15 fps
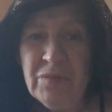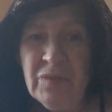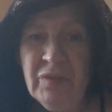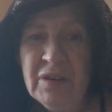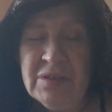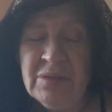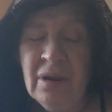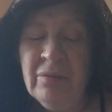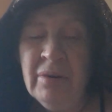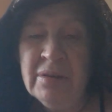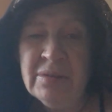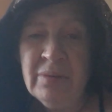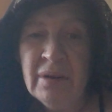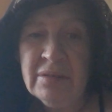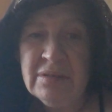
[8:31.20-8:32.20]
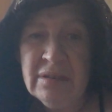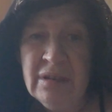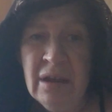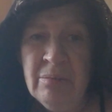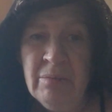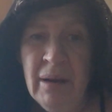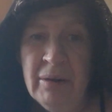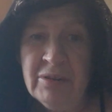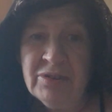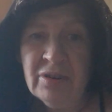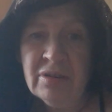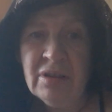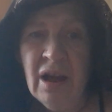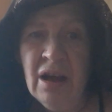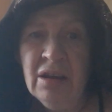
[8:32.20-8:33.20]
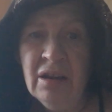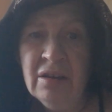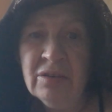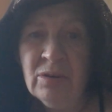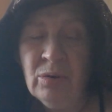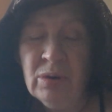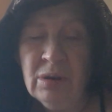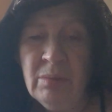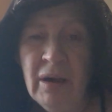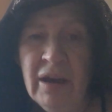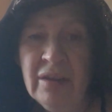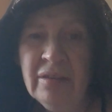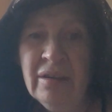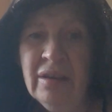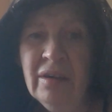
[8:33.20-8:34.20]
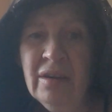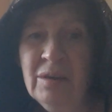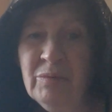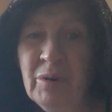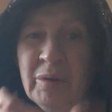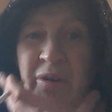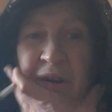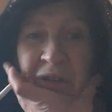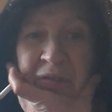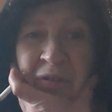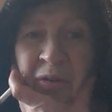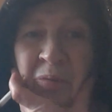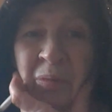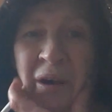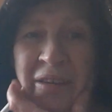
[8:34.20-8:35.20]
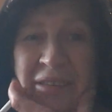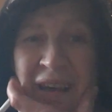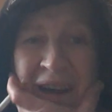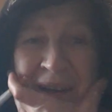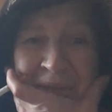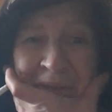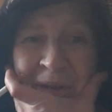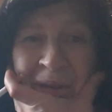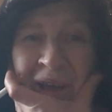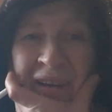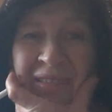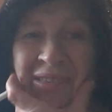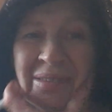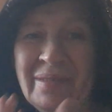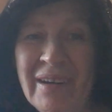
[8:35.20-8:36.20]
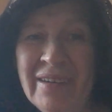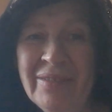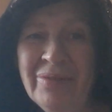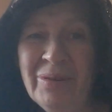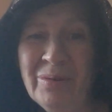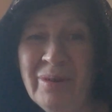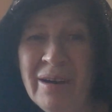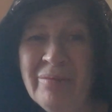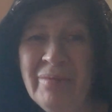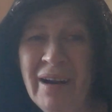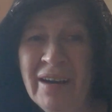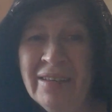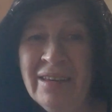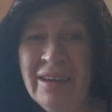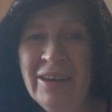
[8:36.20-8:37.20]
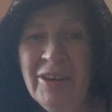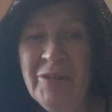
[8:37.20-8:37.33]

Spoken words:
first I resurrected Barry John Garlett, Quartermain. So we've got a full main now, full lion's mane, full grown man.